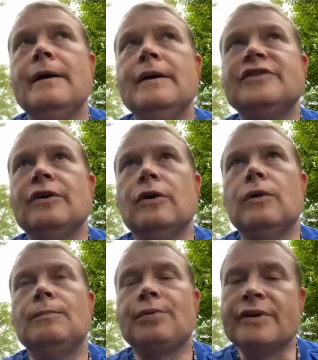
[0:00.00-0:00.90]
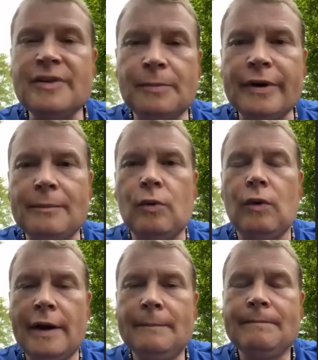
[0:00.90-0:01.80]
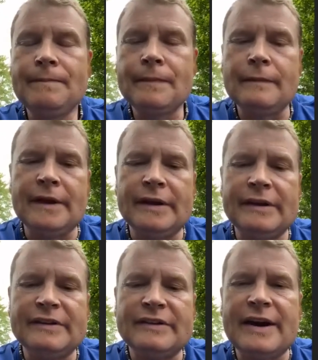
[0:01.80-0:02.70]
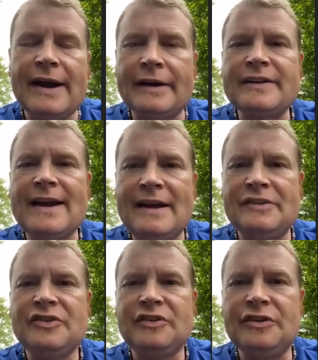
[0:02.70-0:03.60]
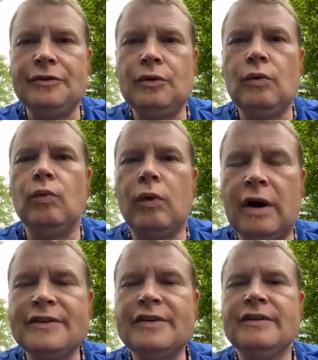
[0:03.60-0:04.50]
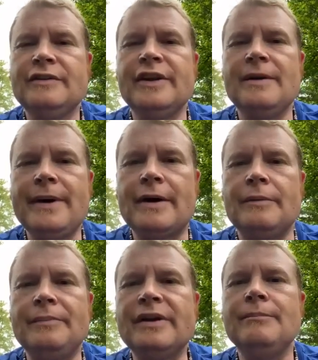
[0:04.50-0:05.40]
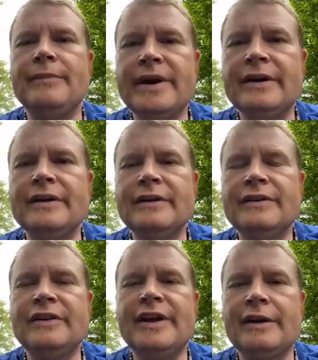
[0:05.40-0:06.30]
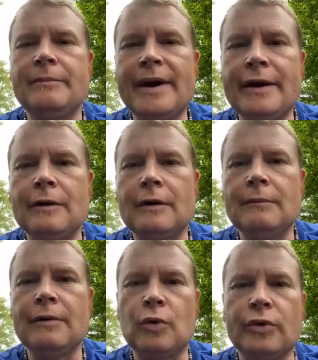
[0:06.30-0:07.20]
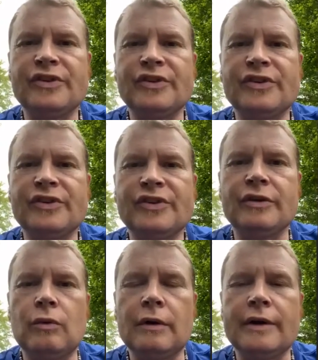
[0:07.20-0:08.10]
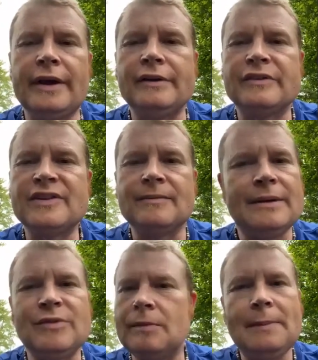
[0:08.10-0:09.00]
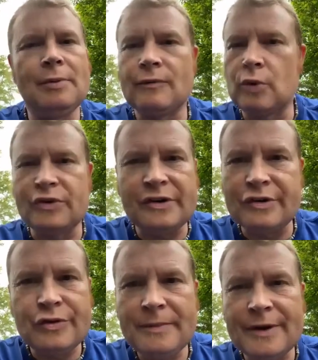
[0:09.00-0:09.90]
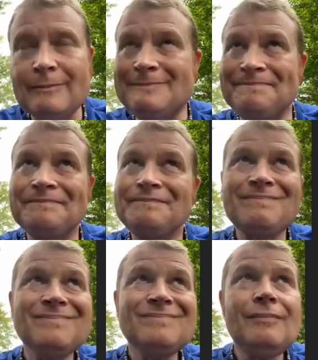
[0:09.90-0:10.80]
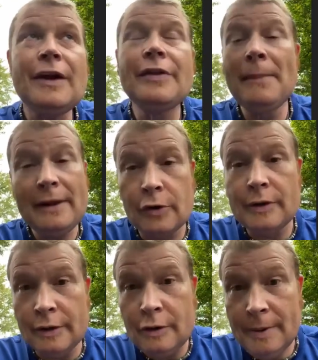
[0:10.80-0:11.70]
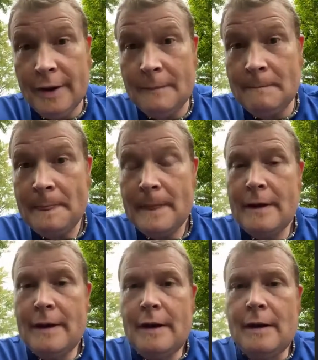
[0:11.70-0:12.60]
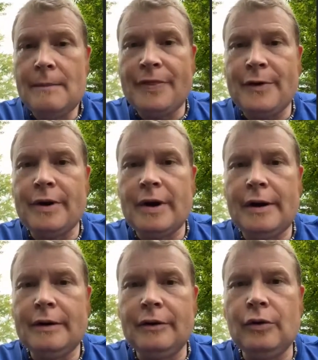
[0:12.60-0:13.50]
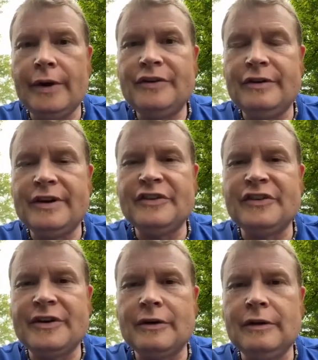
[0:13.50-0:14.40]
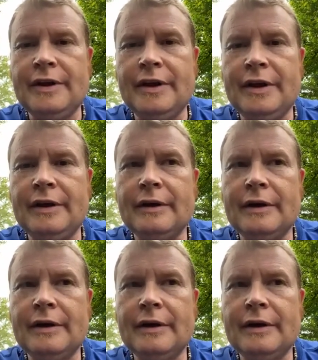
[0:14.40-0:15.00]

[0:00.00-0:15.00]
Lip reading: So principle number one is an addict has to want to get better and be committed to getting better before it's going to work. And sometimes when people are forced into treatment, they might learn a little bit, but they're not going to necessarily